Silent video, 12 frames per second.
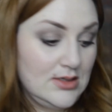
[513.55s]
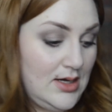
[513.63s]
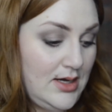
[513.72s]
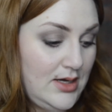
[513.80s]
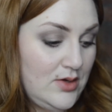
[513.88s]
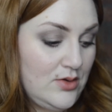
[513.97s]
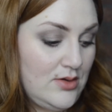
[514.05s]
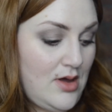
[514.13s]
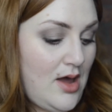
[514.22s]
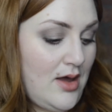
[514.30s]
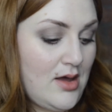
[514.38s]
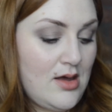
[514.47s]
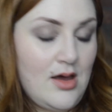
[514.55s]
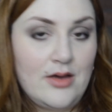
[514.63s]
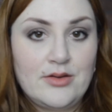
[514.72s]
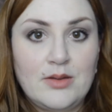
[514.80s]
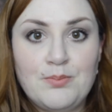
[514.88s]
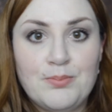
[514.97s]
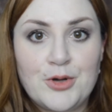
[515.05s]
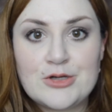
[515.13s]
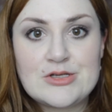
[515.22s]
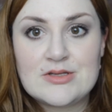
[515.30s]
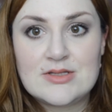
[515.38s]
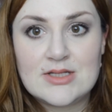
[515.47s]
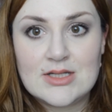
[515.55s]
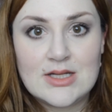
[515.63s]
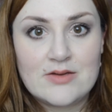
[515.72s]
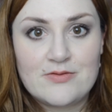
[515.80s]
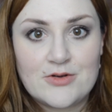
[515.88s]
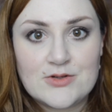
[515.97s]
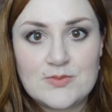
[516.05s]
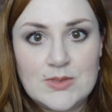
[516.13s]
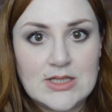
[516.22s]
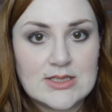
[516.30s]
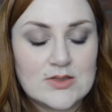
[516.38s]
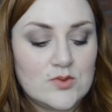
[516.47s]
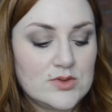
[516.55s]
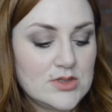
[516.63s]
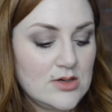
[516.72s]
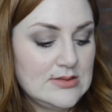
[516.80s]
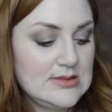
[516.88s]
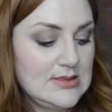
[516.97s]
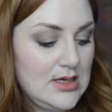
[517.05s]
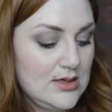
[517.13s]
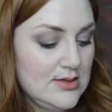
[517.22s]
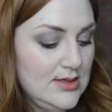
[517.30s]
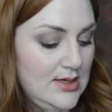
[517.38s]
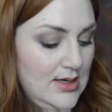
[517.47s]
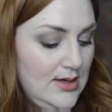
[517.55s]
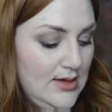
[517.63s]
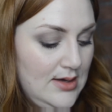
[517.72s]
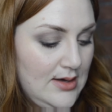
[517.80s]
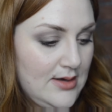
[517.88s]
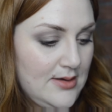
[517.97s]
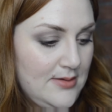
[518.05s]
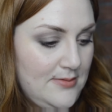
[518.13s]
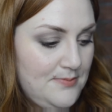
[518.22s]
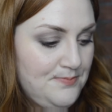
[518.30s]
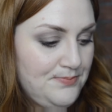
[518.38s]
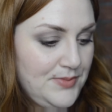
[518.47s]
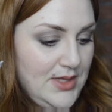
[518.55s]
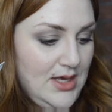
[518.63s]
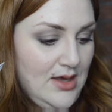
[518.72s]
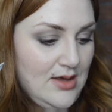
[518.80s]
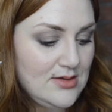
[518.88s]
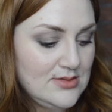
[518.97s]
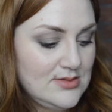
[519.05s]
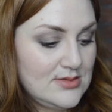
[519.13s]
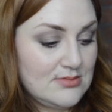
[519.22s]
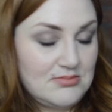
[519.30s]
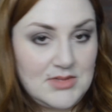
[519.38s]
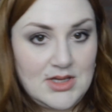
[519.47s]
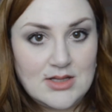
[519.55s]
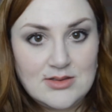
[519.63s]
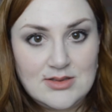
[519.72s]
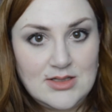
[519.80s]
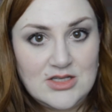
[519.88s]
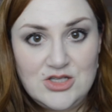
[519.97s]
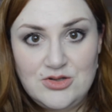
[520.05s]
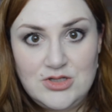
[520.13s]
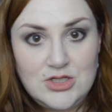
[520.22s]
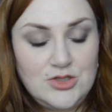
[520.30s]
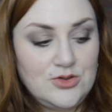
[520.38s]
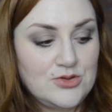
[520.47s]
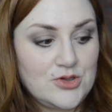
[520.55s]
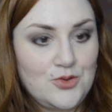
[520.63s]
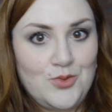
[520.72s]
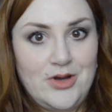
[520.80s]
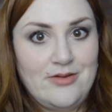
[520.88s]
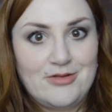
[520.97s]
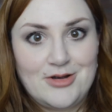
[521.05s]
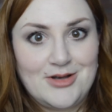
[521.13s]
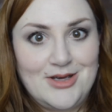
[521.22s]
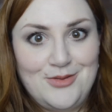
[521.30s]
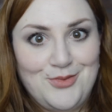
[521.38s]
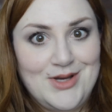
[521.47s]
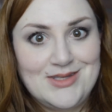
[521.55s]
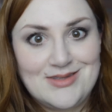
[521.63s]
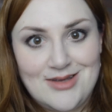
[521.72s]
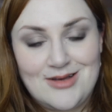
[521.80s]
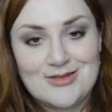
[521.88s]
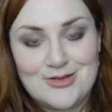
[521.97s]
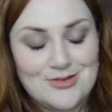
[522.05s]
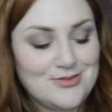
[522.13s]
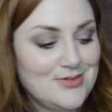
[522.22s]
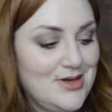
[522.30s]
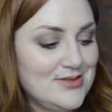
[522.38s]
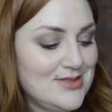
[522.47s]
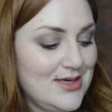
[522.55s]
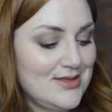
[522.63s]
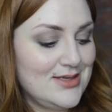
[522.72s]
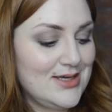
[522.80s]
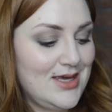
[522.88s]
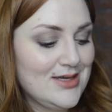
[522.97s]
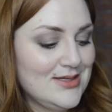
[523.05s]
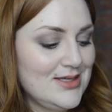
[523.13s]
I only purchased it at first because it was on sale, and continued to do so whenever it was also on sale again.